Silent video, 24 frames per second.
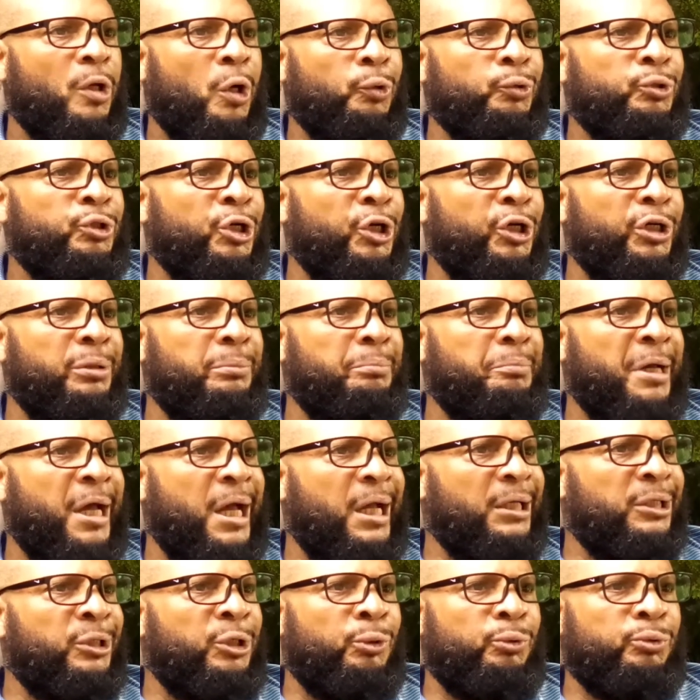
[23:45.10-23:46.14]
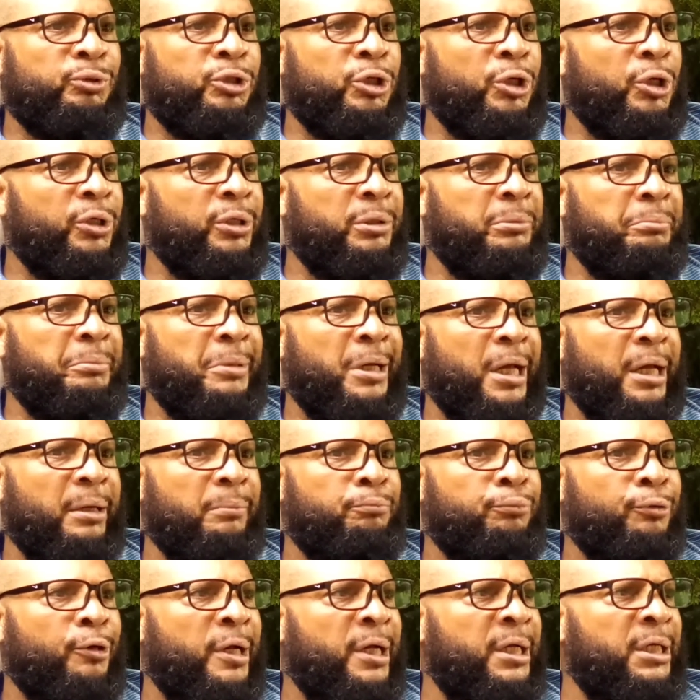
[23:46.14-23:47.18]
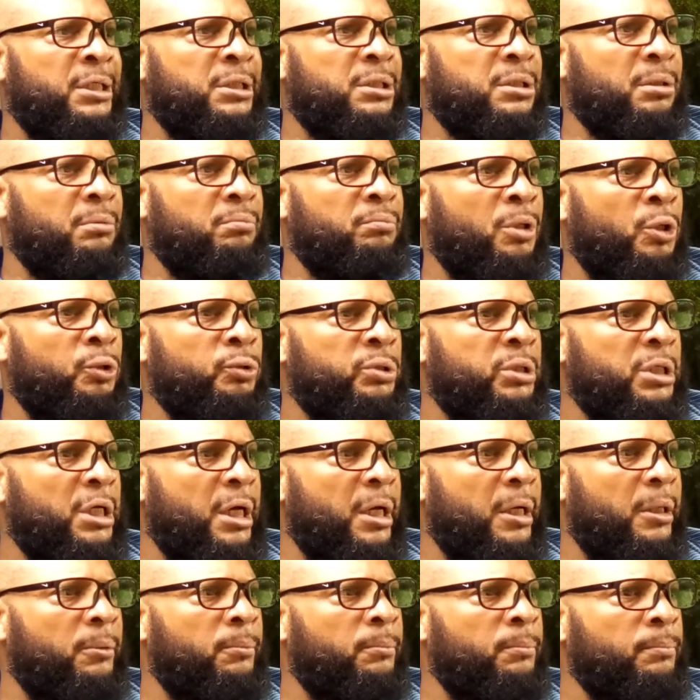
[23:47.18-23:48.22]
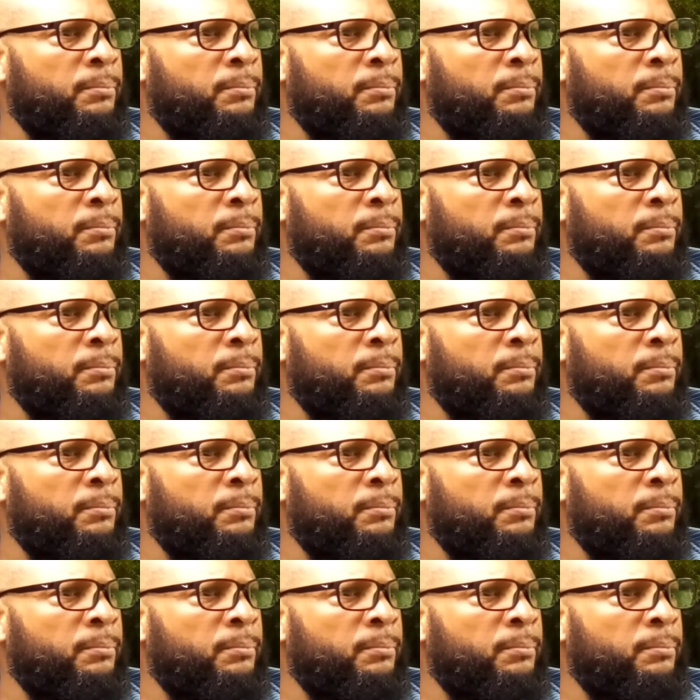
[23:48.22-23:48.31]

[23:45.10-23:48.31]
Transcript: No turning back, no turning back. Praise the Most High.